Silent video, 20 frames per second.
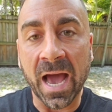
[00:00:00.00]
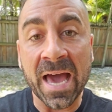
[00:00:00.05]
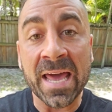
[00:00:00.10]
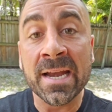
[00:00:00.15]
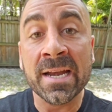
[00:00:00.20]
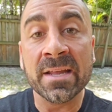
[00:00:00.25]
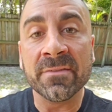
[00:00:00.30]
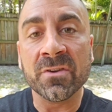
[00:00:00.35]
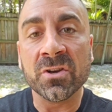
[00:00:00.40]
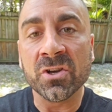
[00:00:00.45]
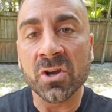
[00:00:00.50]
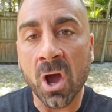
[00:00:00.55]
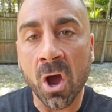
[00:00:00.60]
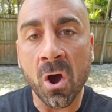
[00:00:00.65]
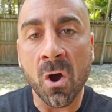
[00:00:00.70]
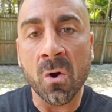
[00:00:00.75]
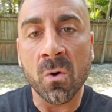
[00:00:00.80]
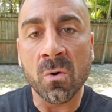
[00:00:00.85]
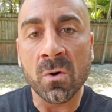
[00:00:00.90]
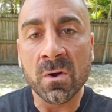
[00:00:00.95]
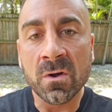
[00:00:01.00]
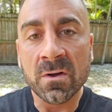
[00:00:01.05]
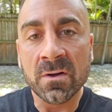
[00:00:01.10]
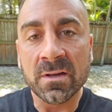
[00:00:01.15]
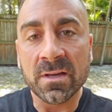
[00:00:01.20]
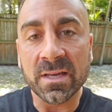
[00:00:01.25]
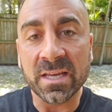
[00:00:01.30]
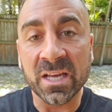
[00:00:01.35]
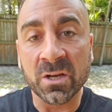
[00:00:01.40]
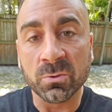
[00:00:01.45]
I didn't even know
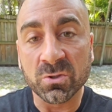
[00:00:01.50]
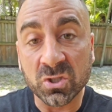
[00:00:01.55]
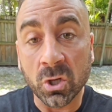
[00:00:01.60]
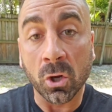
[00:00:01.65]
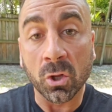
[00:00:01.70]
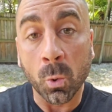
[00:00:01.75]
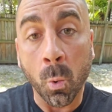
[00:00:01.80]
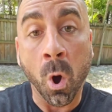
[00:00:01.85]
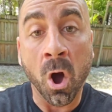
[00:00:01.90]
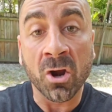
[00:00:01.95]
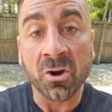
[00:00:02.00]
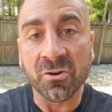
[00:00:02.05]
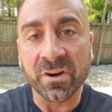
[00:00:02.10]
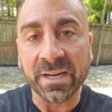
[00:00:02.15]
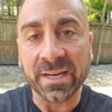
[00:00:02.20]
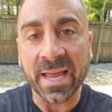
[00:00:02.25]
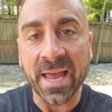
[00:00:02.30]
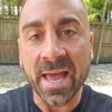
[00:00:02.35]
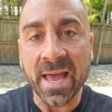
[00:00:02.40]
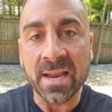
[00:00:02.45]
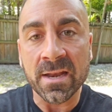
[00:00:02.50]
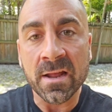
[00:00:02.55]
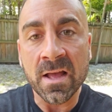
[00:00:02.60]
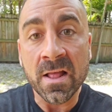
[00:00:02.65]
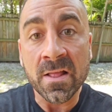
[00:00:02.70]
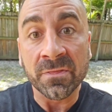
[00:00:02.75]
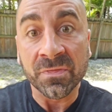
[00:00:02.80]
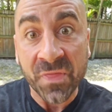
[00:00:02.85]
it was called a watering can.